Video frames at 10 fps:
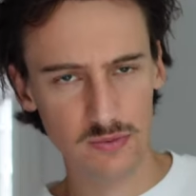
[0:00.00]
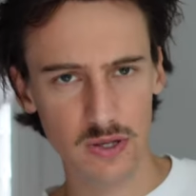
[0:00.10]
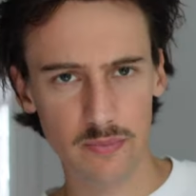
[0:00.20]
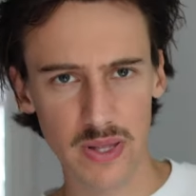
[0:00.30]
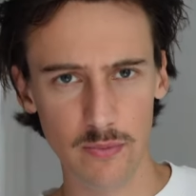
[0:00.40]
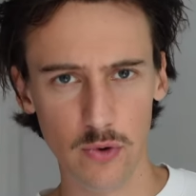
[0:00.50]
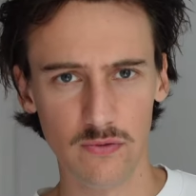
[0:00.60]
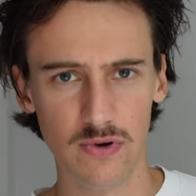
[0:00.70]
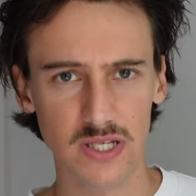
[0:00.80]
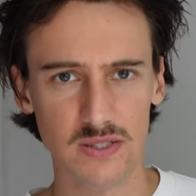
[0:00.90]
me a bit more of
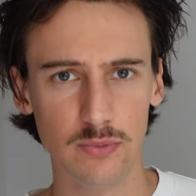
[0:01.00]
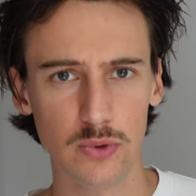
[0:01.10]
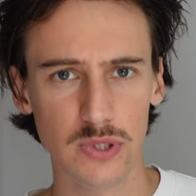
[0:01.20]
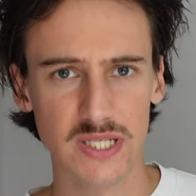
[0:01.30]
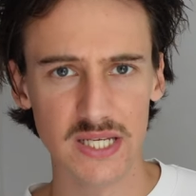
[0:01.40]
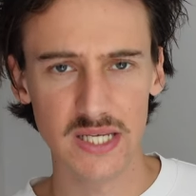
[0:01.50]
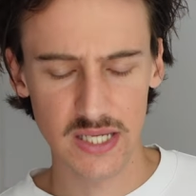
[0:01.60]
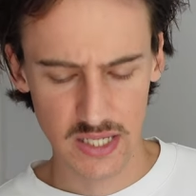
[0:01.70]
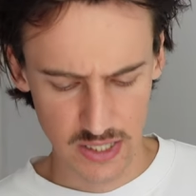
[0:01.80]
like sporty